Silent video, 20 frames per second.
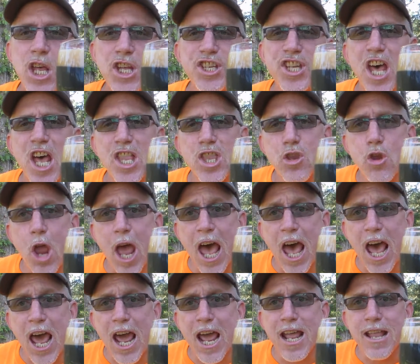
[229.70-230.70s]
is a
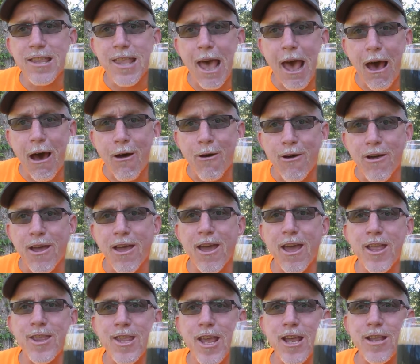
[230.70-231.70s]
dry out,
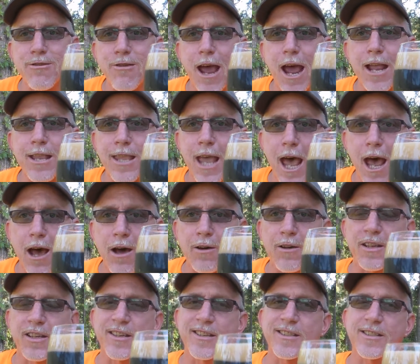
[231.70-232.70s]
and this dry
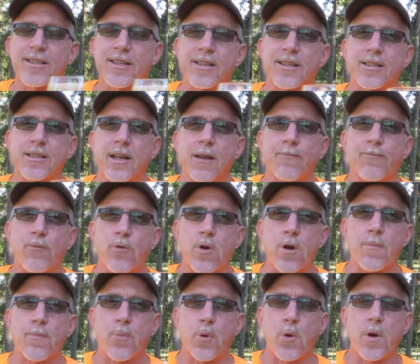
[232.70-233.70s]
out is, is a
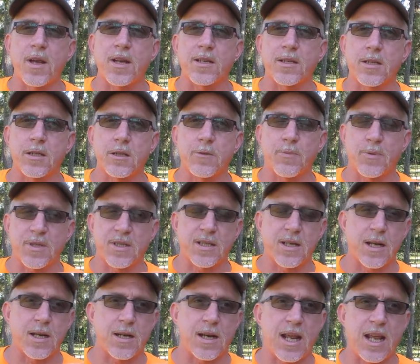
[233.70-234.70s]
4.2%
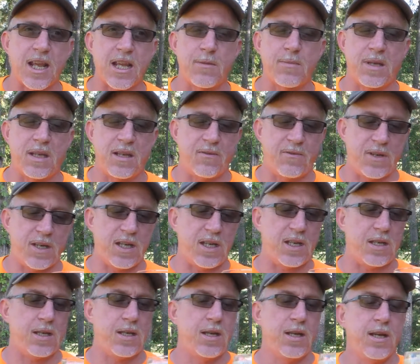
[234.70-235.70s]

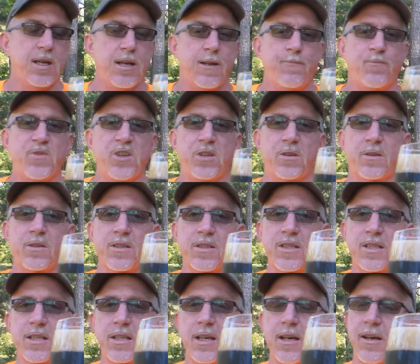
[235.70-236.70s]
ABV. You can
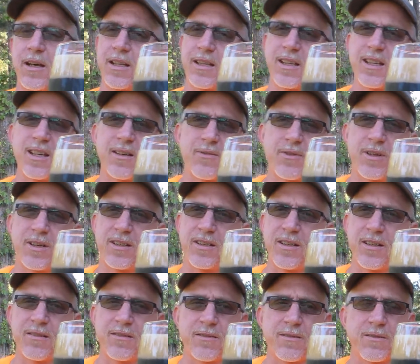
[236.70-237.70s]
see, I, think I've already
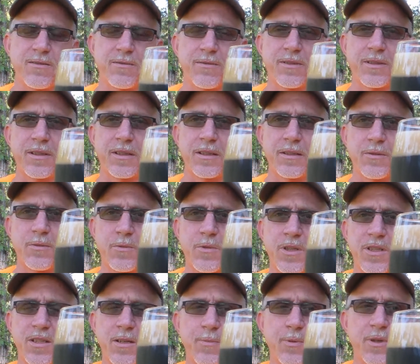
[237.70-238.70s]
done a little
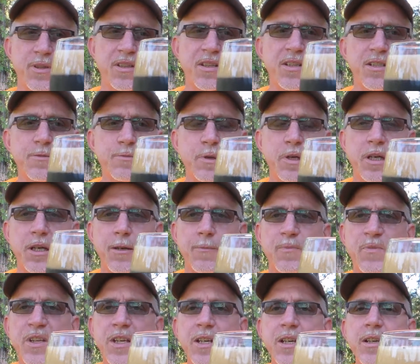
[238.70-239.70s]
what's up on this, but
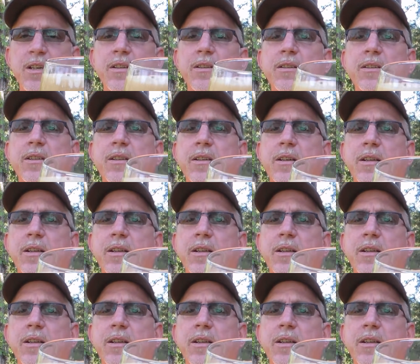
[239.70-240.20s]
um, look at